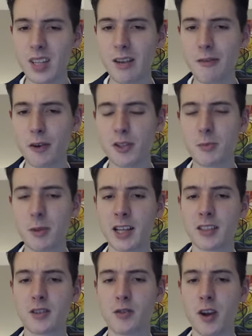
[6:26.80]
first
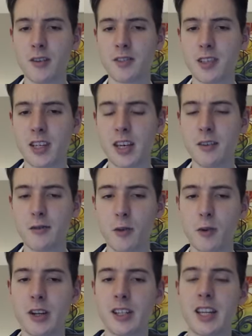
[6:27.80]
black drives the king
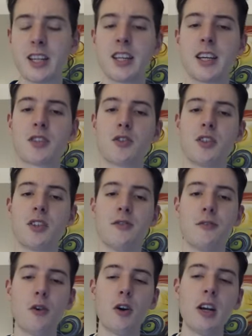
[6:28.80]
forward and then takes on d
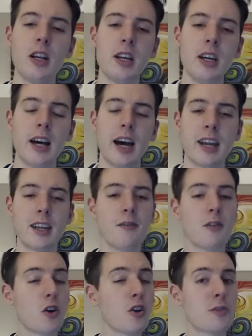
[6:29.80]
four. And even
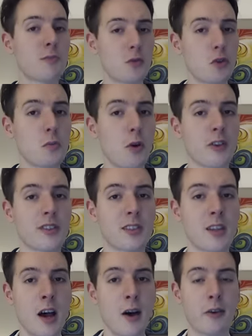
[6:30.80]
though he's two pawns
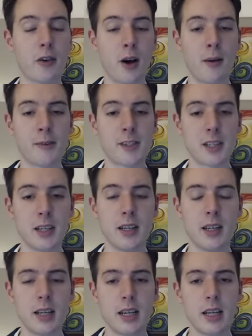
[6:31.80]
down, obviously,
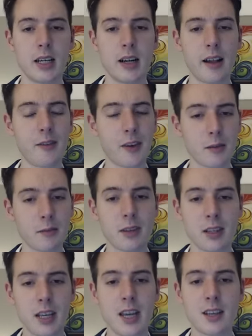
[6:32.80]
I think
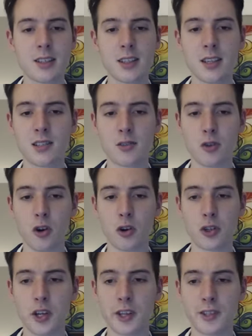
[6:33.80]
he has decent drawing
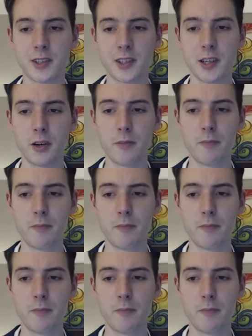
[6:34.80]
chances here.